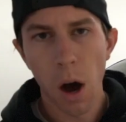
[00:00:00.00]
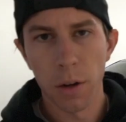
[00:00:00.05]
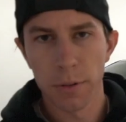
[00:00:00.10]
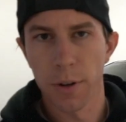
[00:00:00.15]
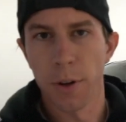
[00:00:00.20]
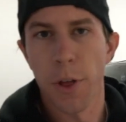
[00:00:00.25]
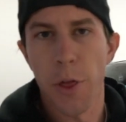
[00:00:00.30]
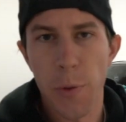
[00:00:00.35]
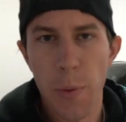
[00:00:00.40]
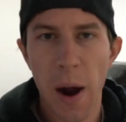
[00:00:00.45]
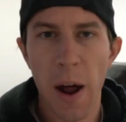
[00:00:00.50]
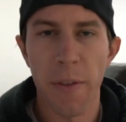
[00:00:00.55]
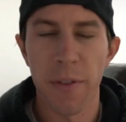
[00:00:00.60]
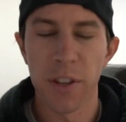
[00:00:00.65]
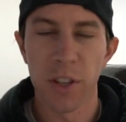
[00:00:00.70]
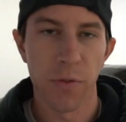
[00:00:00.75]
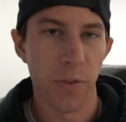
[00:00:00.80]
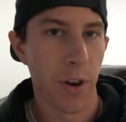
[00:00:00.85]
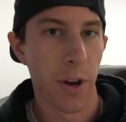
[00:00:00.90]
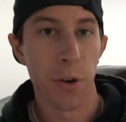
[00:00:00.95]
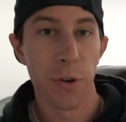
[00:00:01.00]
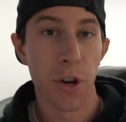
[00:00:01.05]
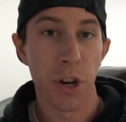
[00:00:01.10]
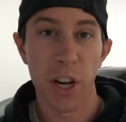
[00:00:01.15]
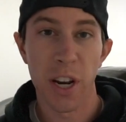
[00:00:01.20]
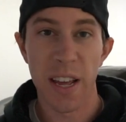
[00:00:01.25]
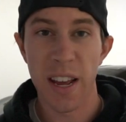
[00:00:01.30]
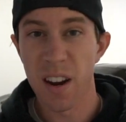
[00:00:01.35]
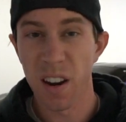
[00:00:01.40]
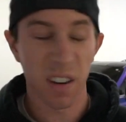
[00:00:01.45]
Also, throughout this video, you're
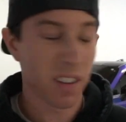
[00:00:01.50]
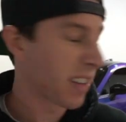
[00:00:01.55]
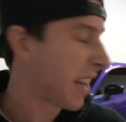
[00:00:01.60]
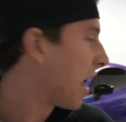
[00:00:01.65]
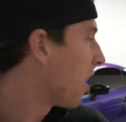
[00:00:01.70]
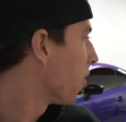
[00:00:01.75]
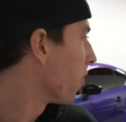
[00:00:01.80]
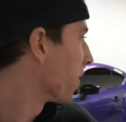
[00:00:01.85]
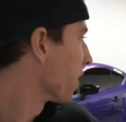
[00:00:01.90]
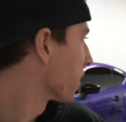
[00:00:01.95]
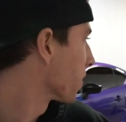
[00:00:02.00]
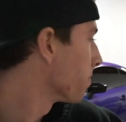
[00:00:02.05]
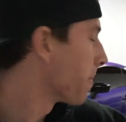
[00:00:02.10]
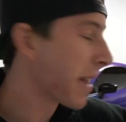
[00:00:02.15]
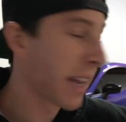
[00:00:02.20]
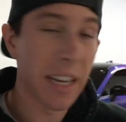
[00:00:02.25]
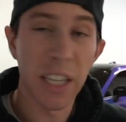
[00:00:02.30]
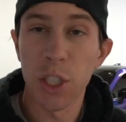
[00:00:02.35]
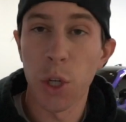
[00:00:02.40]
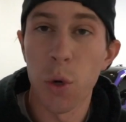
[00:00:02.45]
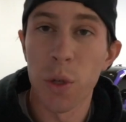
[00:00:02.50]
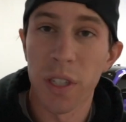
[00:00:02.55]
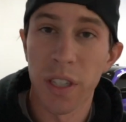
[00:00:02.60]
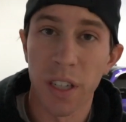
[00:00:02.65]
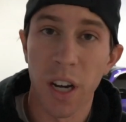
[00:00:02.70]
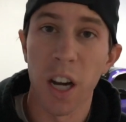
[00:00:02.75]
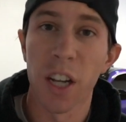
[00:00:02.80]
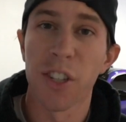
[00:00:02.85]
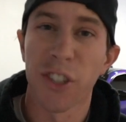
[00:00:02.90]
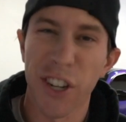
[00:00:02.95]
gonna hear Calvin making noise and
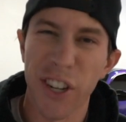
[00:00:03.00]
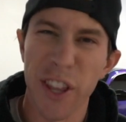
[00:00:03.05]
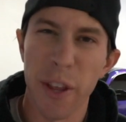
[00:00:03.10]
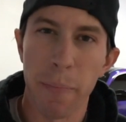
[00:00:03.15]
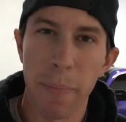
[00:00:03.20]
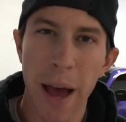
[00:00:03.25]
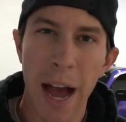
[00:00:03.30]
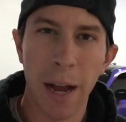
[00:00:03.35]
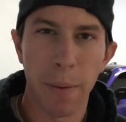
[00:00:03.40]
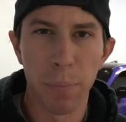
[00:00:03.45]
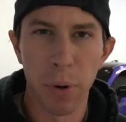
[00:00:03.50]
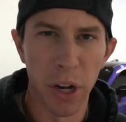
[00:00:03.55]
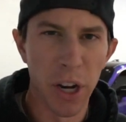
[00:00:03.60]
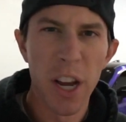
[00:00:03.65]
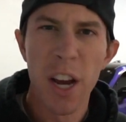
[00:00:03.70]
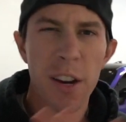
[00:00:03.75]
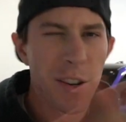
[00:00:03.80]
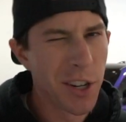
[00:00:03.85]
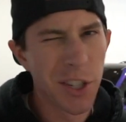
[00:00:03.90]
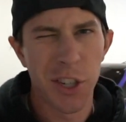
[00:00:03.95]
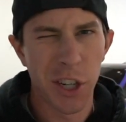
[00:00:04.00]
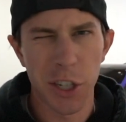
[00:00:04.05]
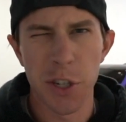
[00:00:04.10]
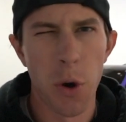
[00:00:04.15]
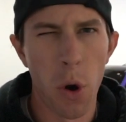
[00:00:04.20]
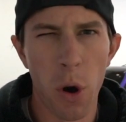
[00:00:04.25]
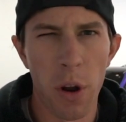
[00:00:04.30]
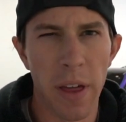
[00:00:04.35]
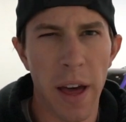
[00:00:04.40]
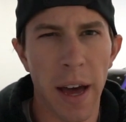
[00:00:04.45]
cutting shit in the back, but just
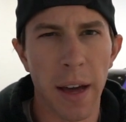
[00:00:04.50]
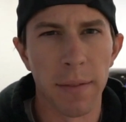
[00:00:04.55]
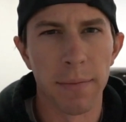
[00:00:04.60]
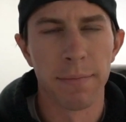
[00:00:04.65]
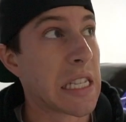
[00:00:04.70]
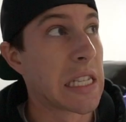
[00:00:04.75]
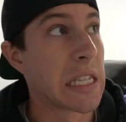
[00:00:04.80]
ignore that.